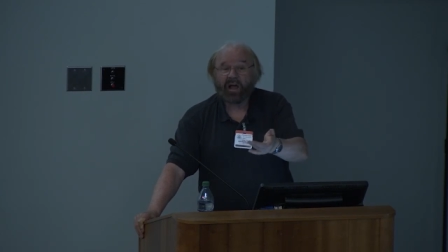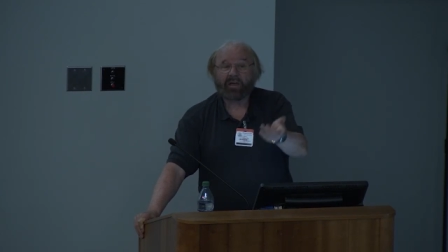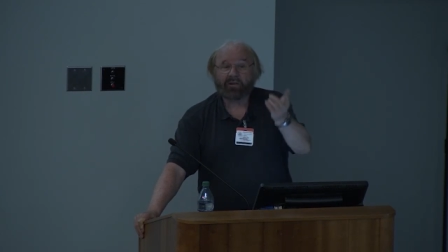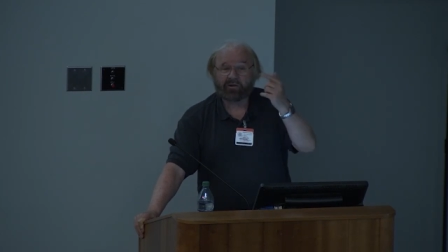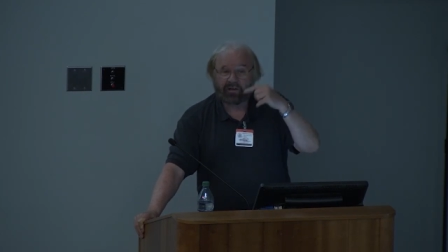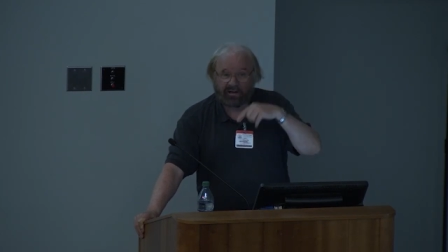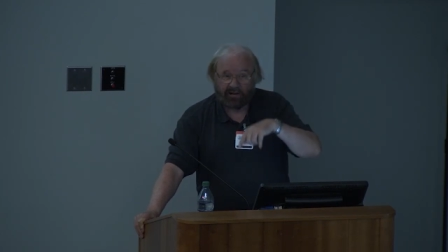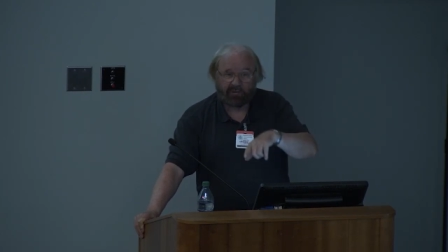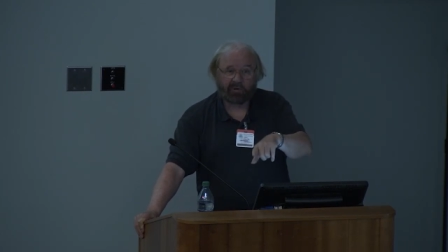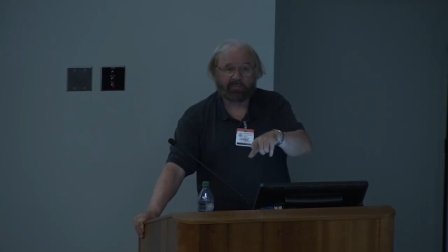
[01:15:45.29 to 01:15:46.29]
And then you get
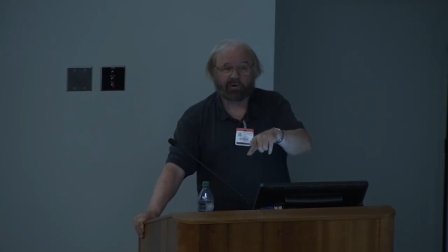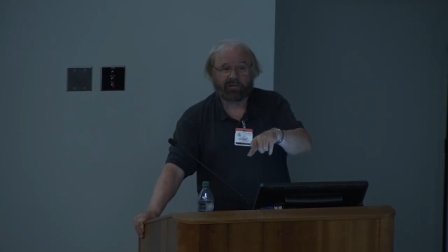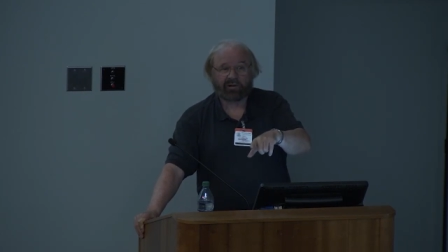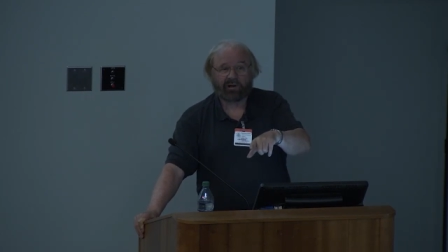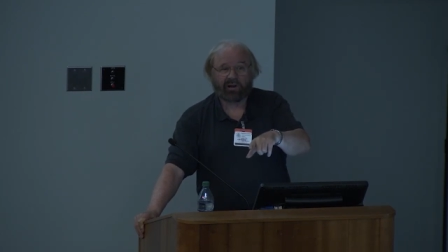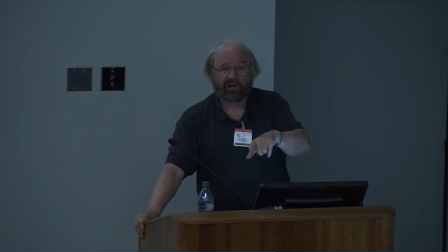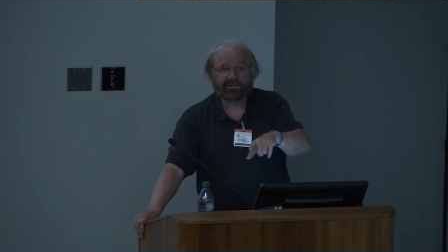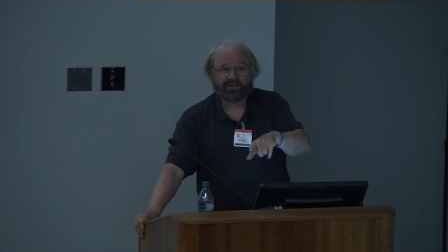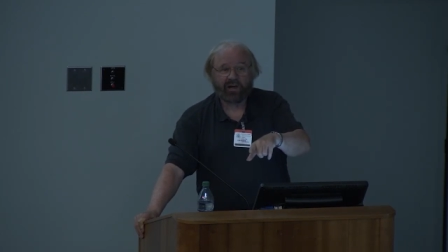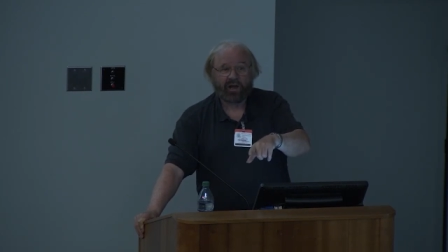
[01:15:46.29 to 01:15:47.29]
other people in the
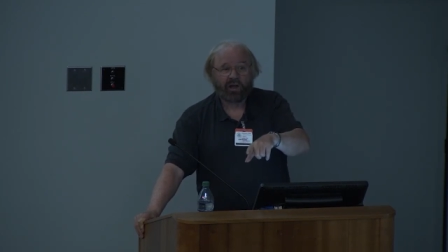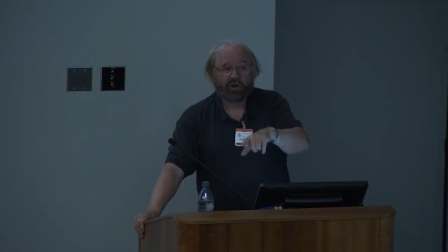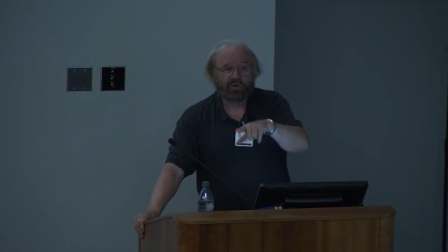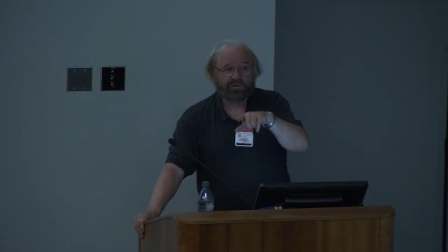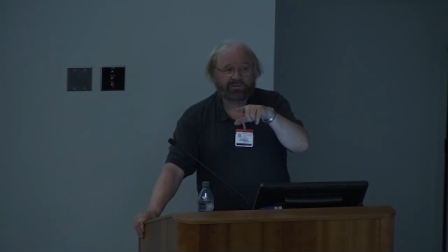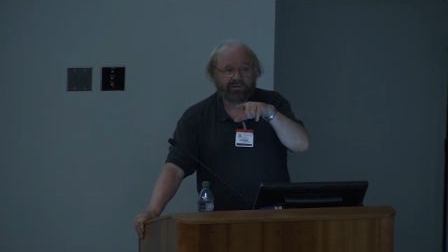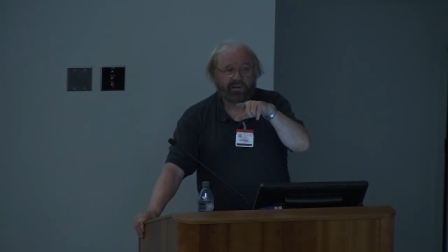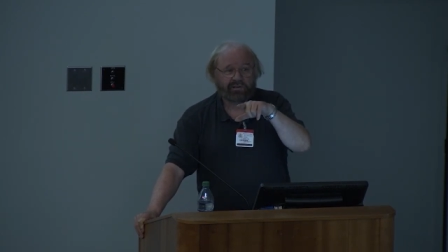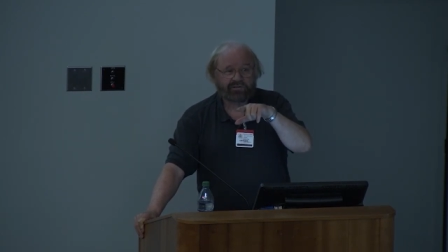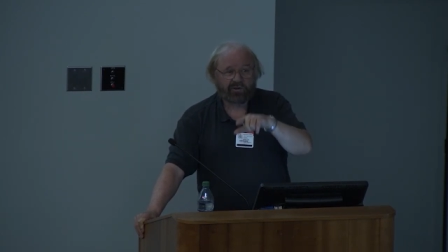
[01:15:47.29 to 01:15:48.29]
class whose
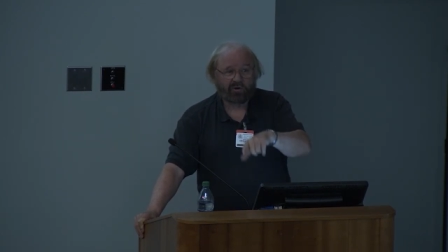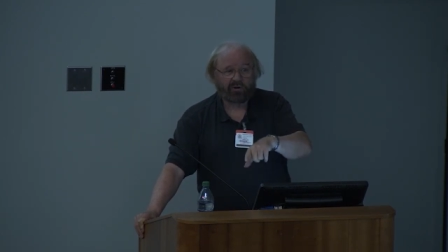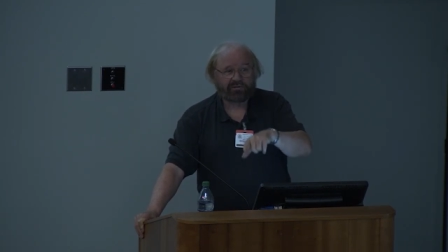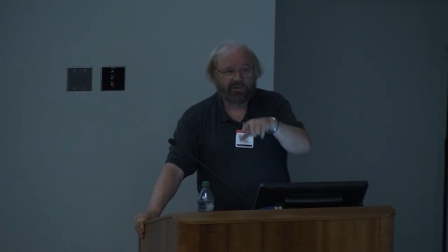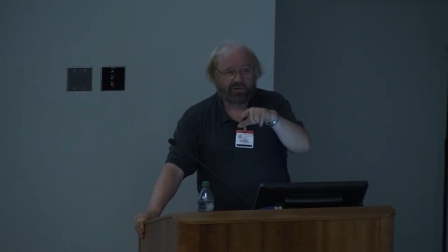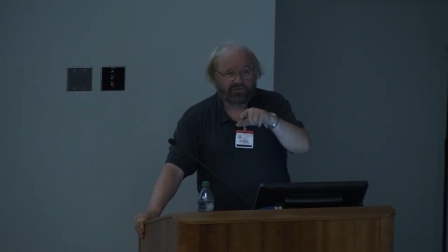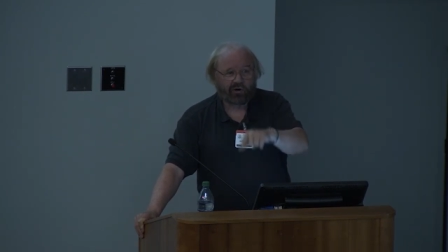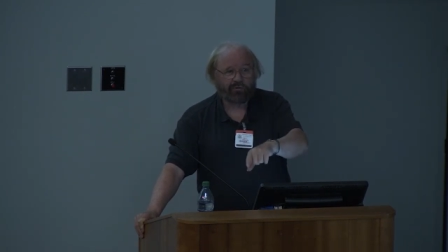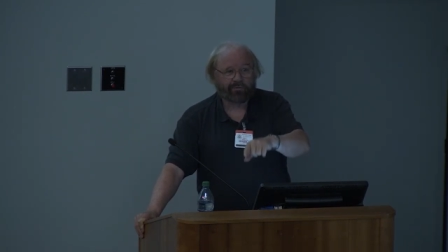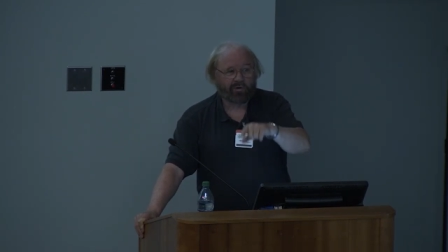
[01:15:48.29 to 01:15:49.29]
scores on the
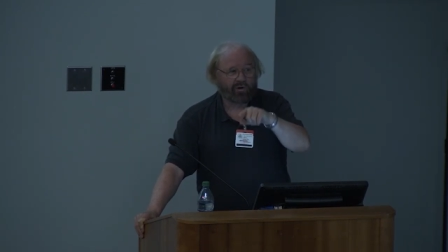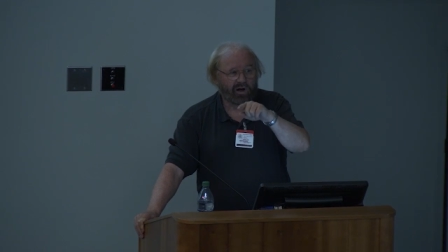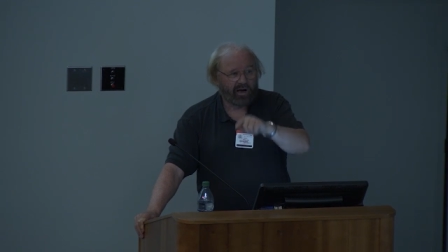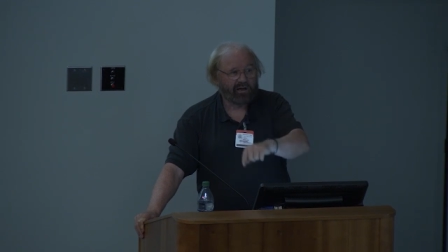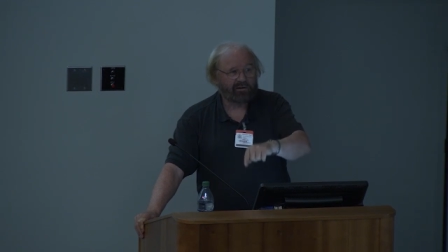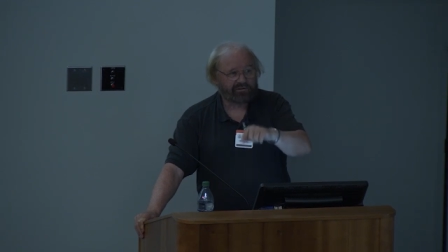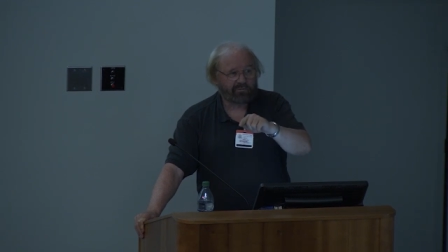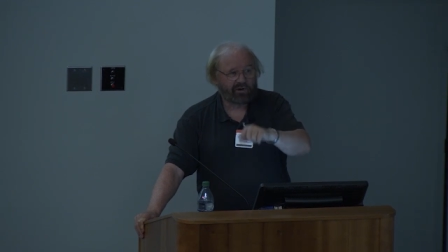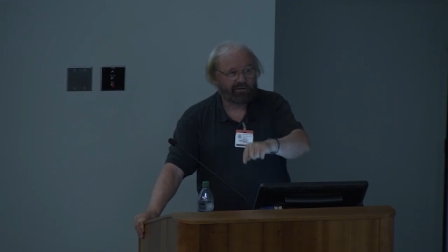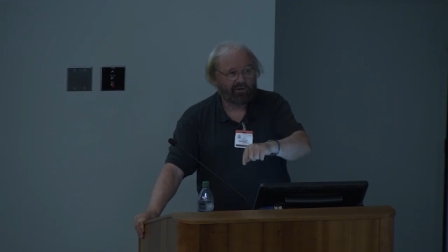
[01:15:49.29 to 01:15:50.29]
TOEFL or IELTS or
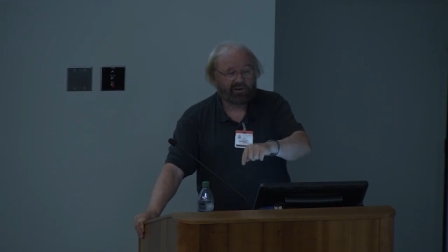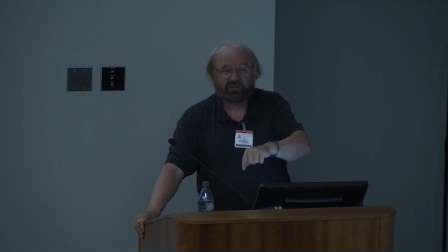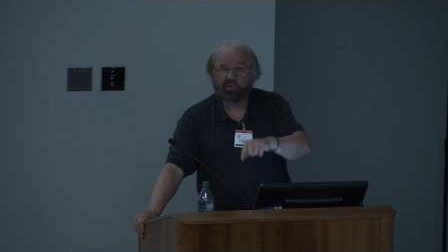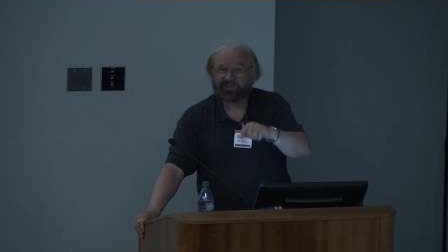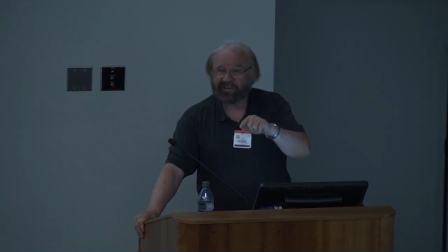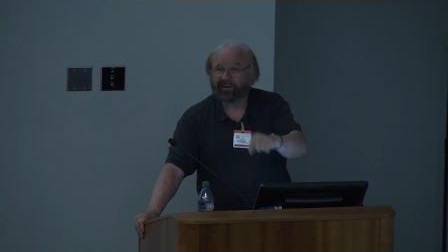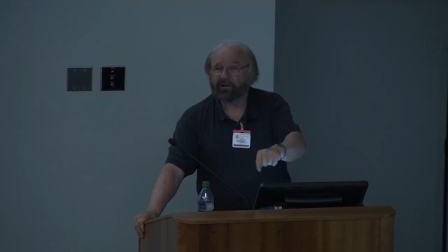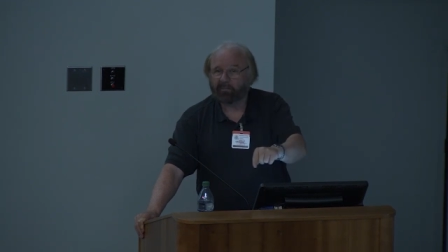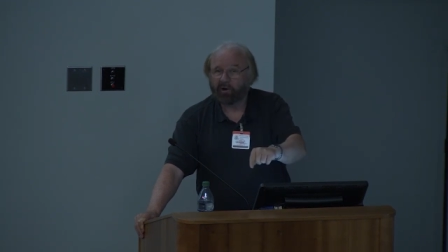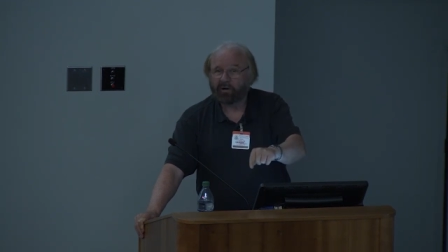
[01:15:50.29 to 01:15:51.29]
whatever it is were
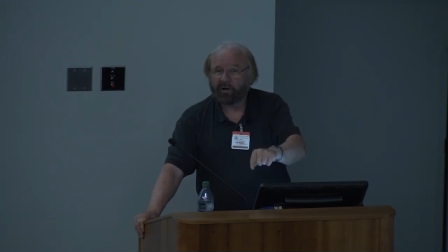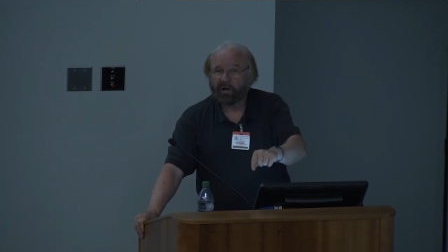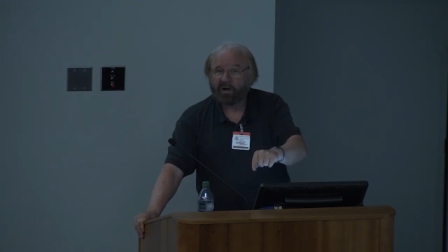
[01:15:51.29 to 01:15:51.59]
terrible,